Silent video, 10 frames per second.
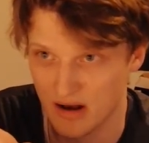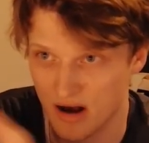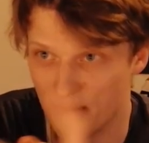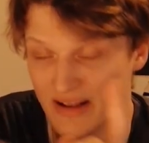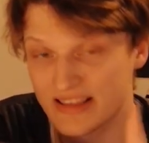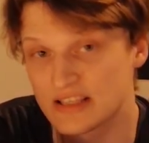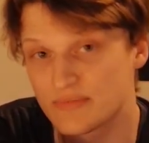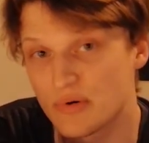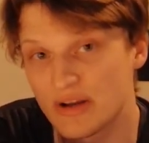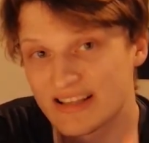At this
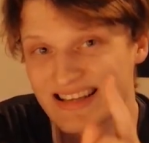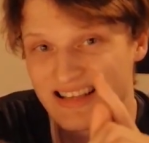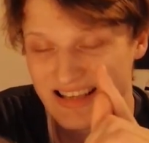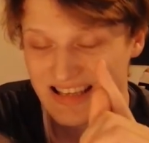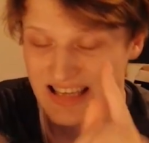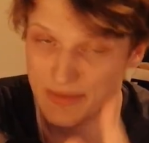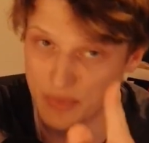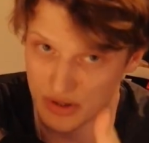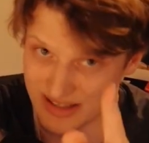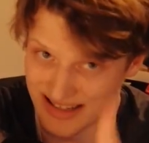point, the
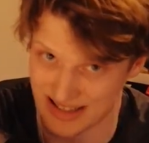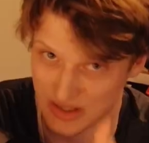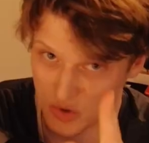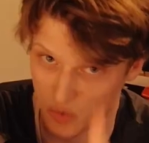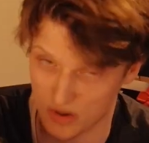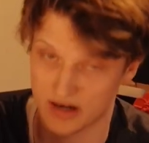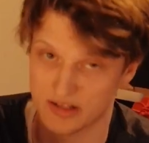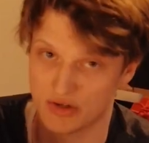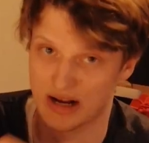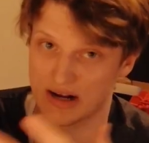keyboard doesn't work,
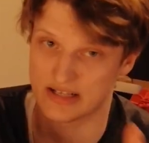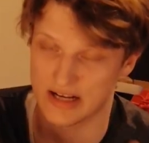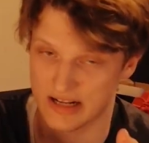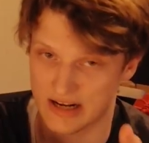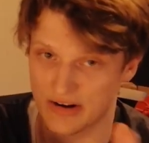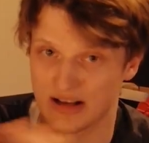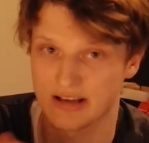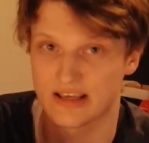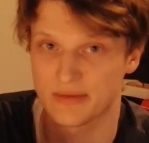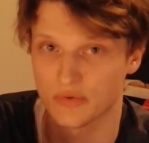so I actually had to carry a
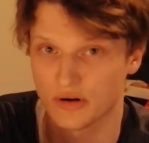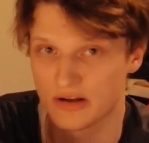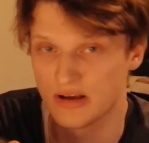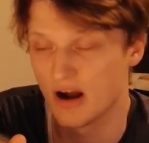keyboard.